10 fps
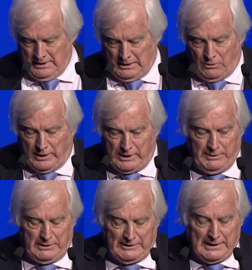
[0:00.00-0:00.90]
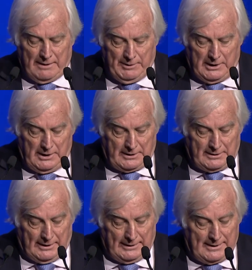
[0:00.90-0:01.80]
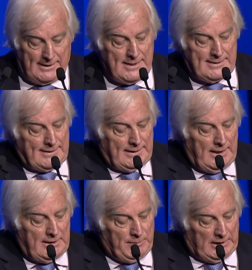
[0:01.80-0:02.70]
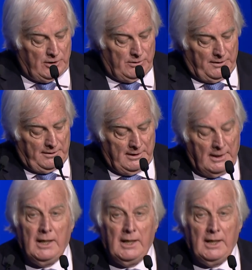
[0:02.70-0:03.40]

quite a bit of carbon dioxide, and this is because